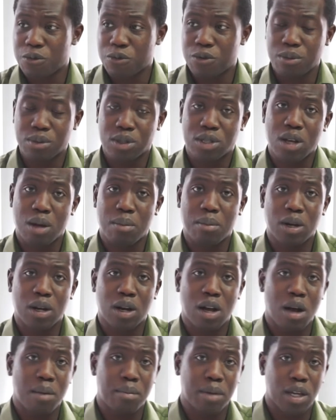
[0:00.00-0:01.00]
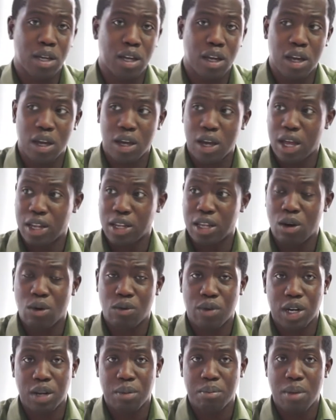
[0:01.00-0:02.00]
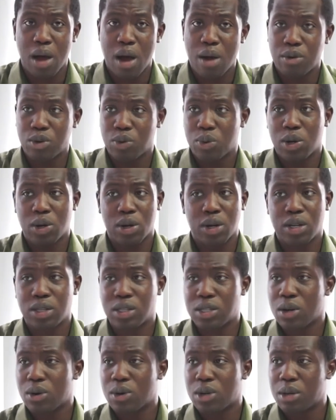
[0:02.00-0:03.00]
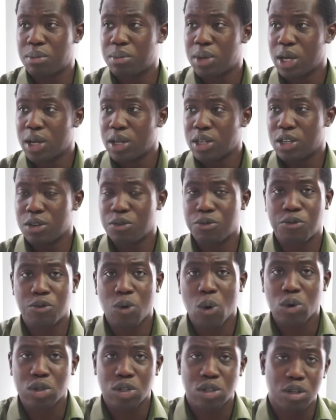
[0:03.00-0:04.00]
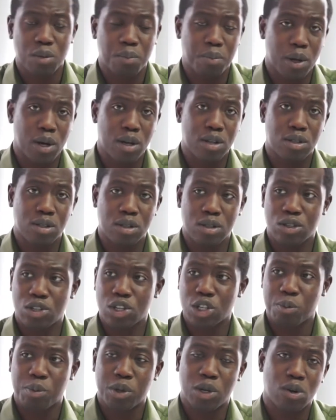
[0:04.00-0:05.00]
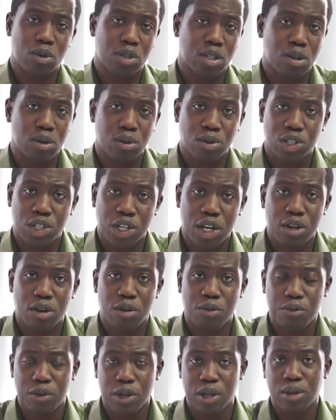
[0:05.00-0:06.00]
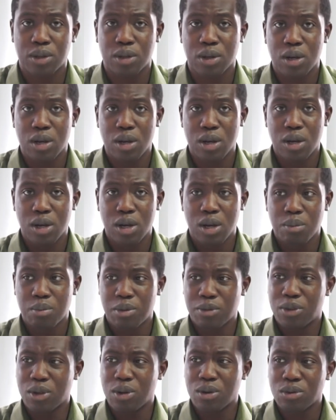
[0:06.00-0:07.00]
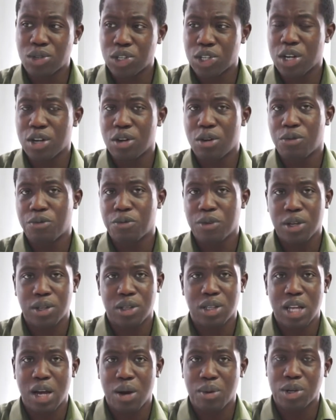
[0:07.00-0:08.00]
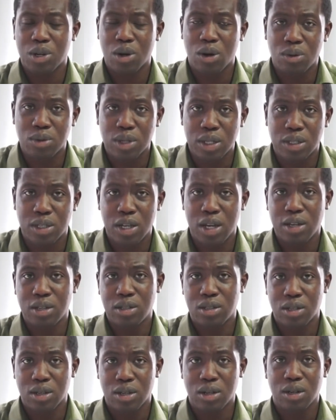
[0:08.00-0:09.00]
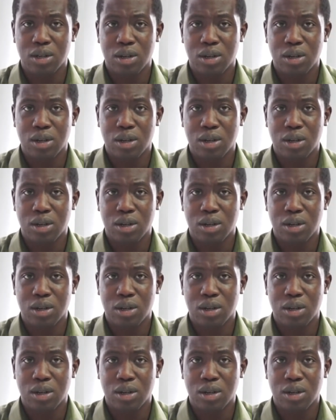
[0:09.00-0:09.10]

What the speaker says: from someone coming here and they're already married. We're not going to tell them divorce the person just because they don't share your faith. But if they don't share your faith now and you're only dating,